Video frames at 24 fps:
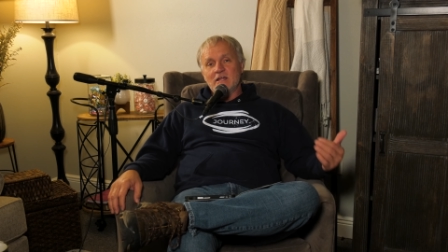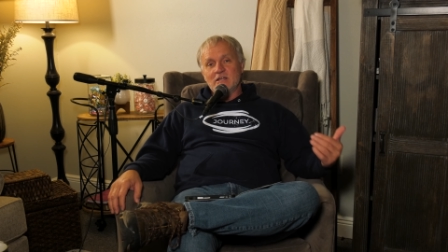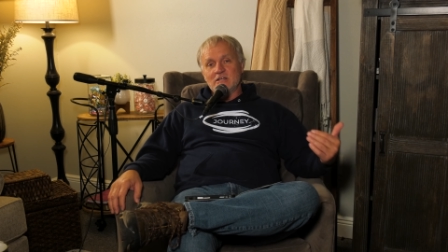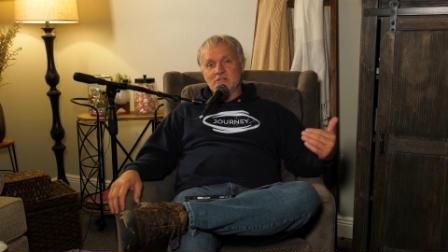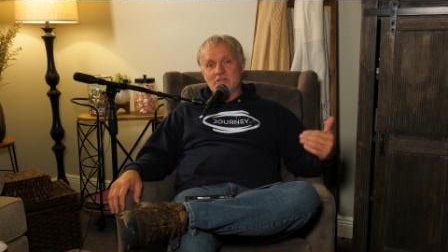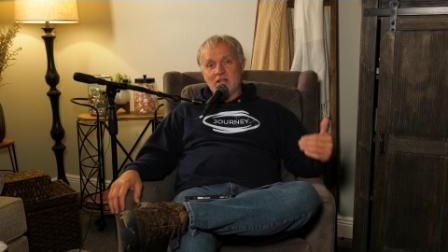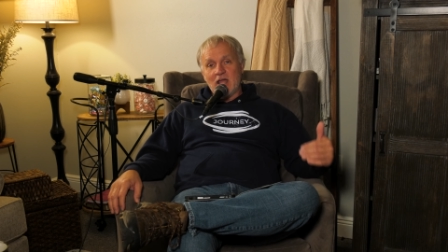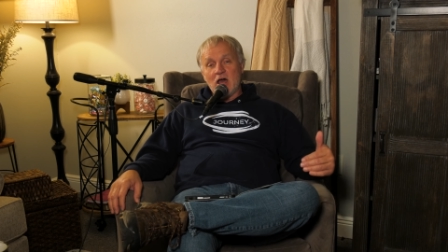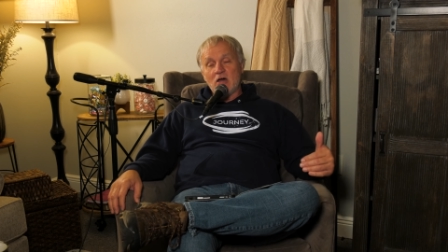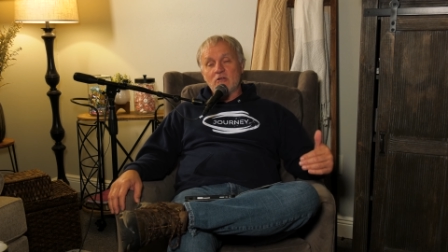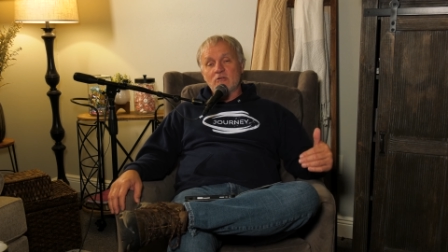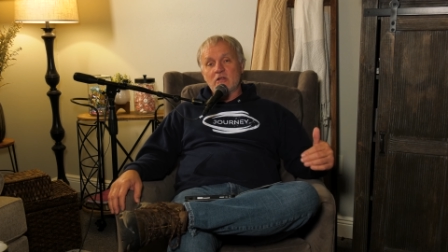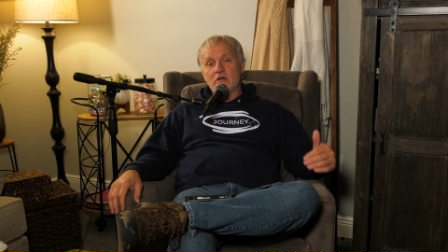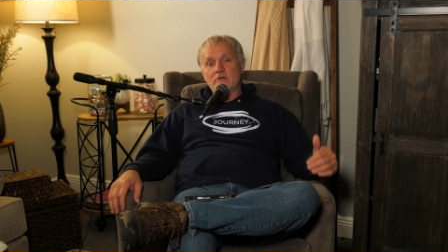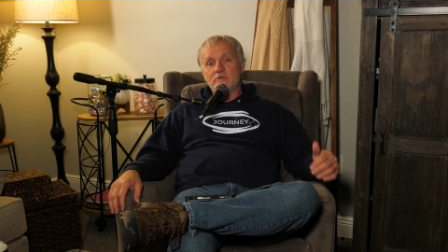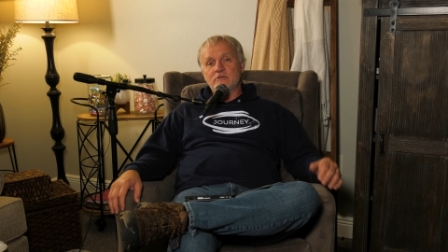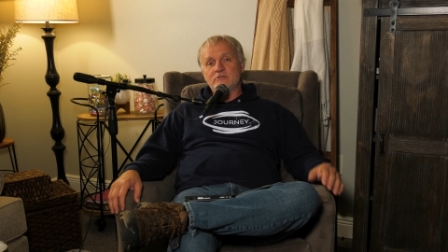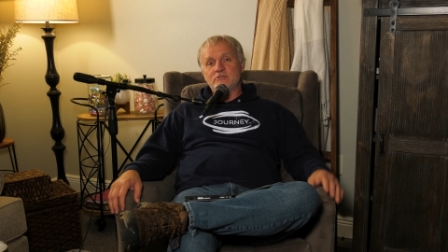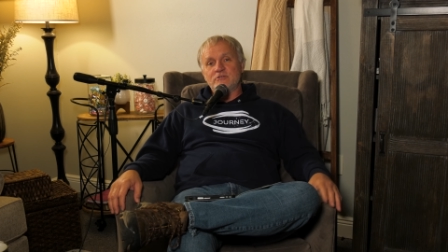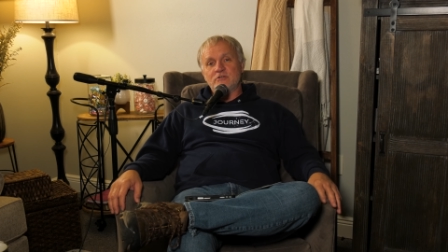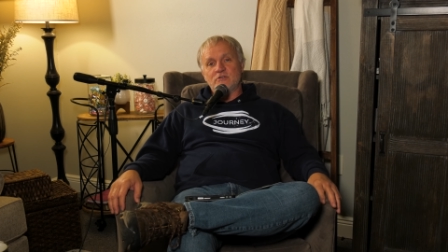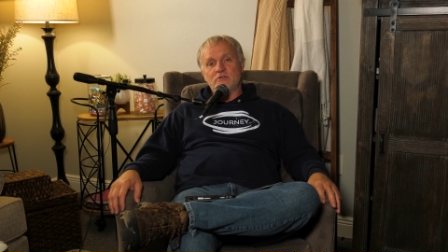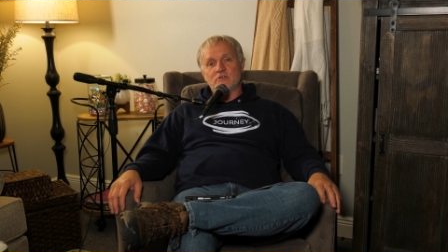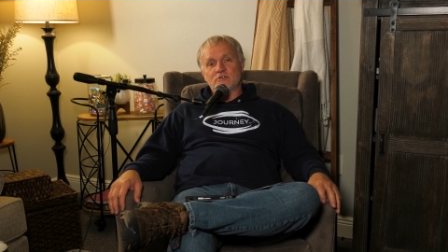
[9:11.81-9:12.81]
Download
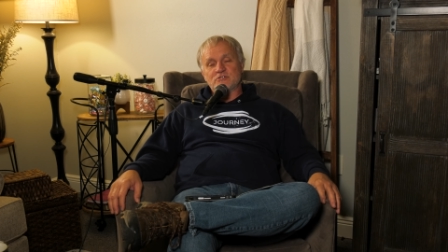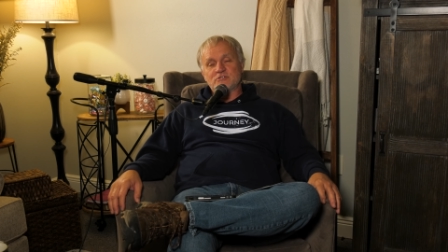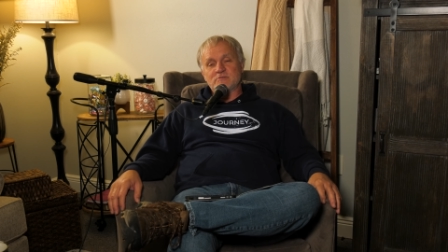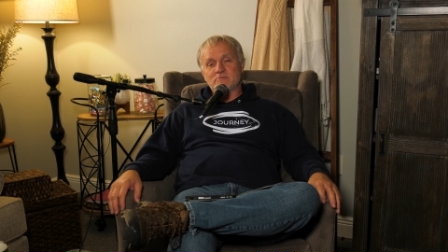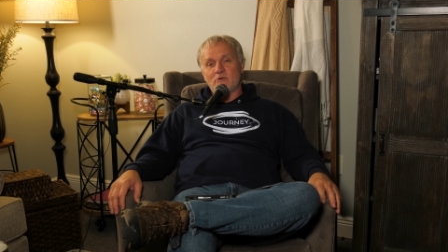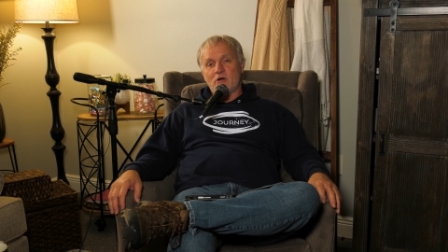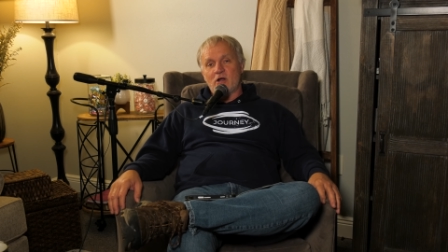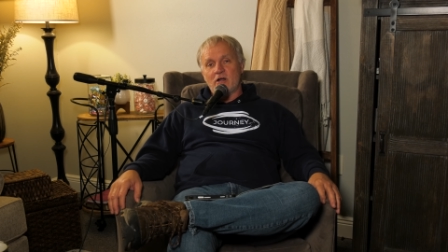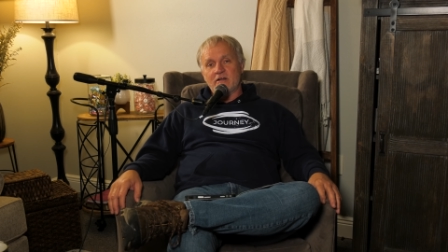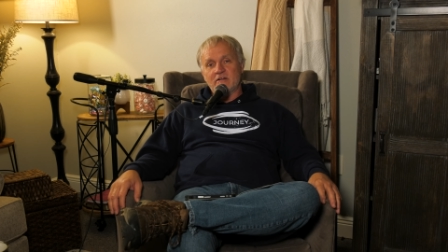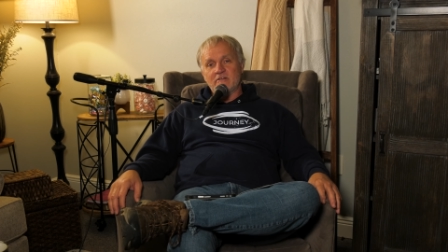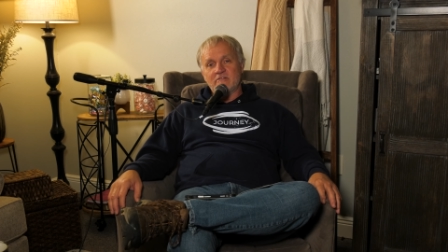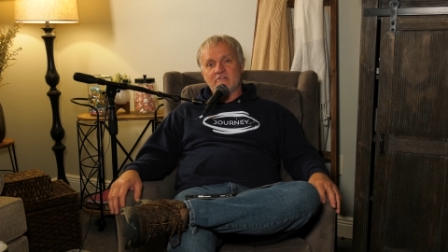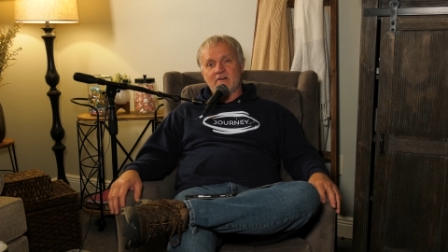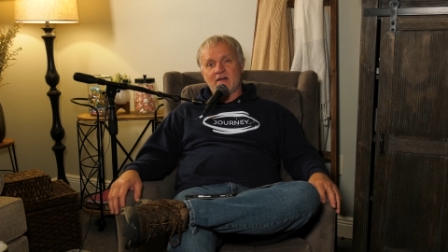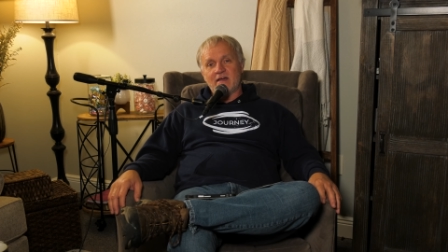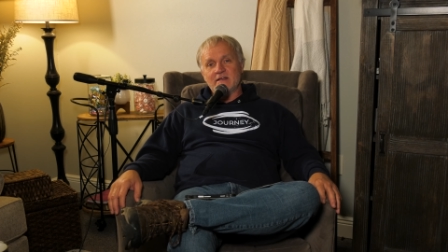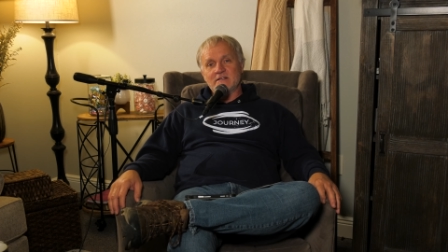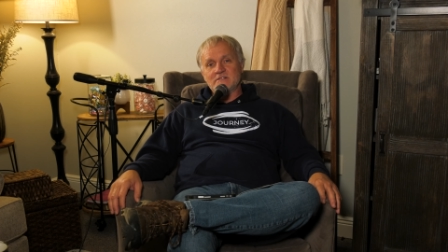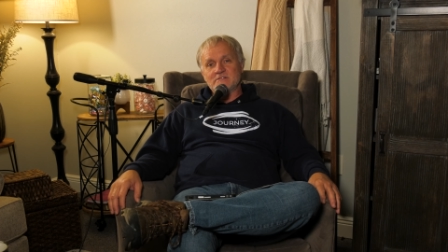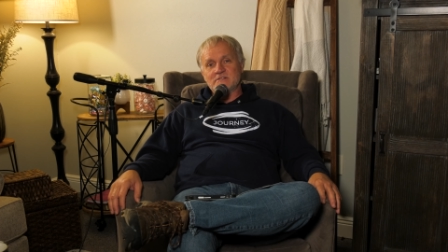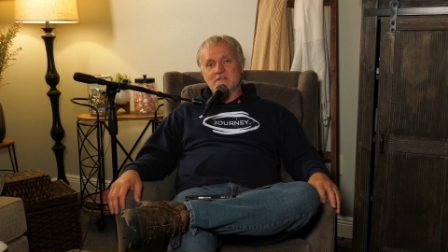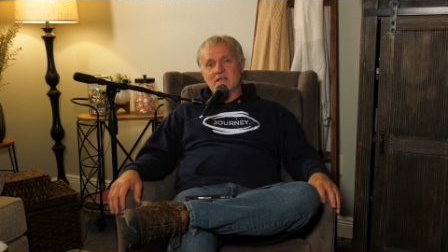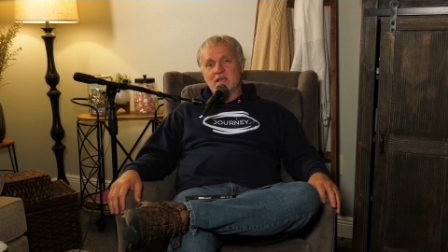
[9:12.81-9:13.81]
it to your smart
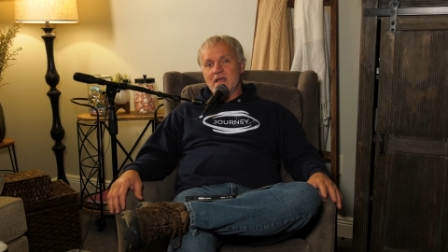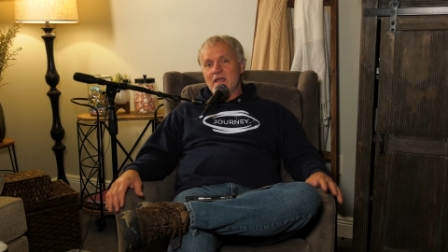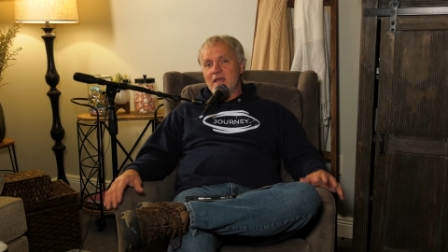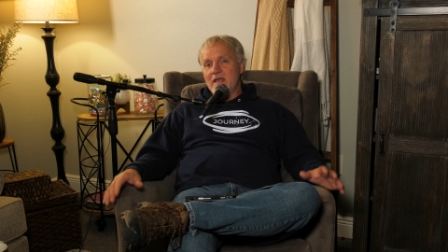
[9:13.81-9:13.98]
device.